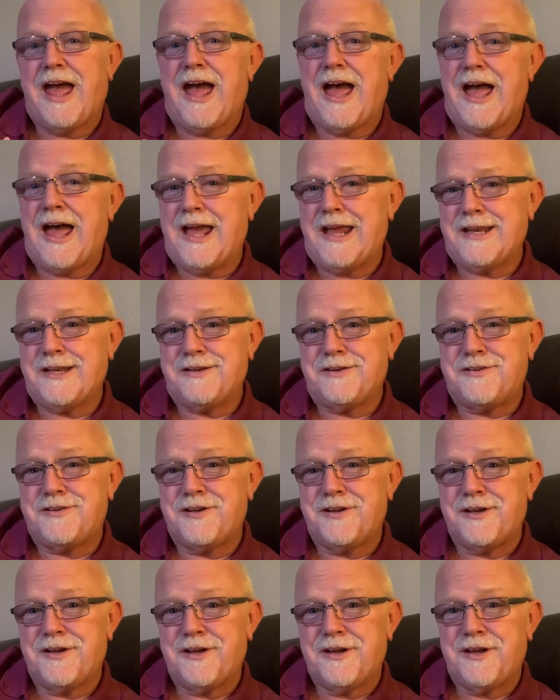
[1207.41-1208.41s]
and
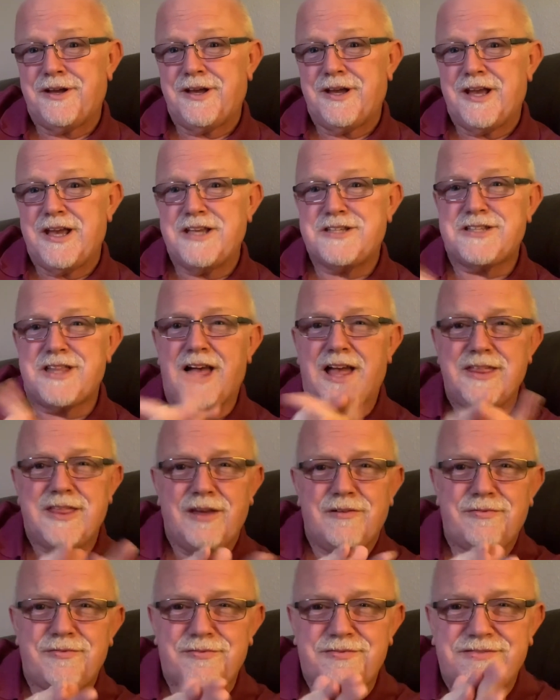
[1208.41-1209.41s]
it's like
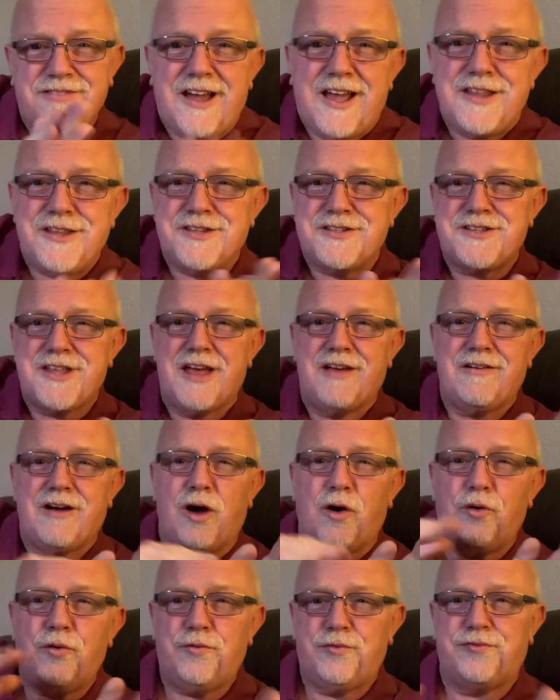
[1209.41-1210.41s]
they're friends, they're
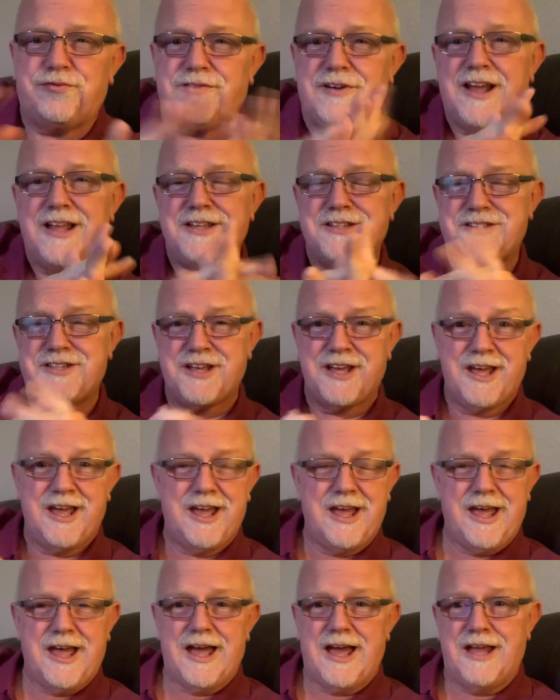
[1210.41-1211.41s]
old friends,
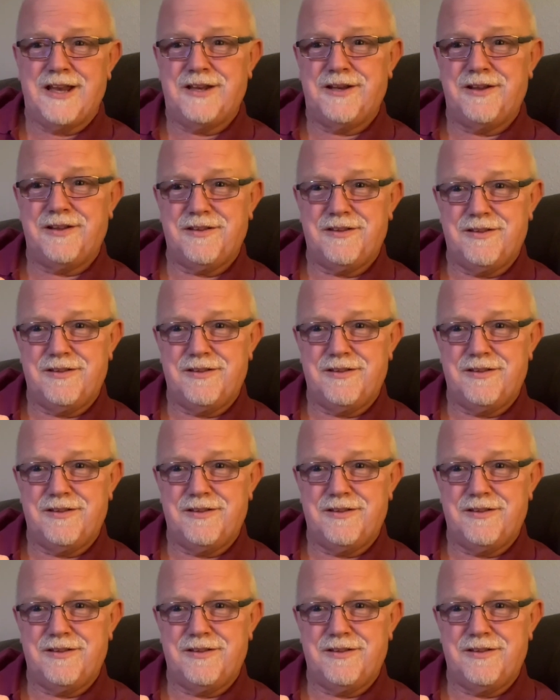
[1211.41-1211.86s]
and